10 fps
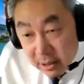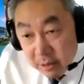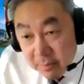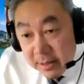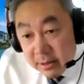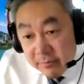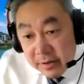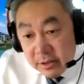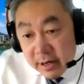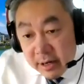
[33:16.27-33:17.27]
You mean the
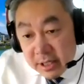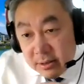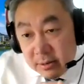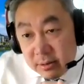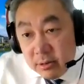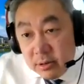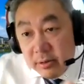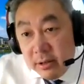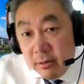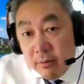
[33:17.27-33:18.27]
video has
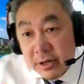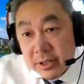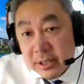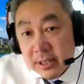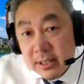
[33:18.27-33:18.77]
totally no voice?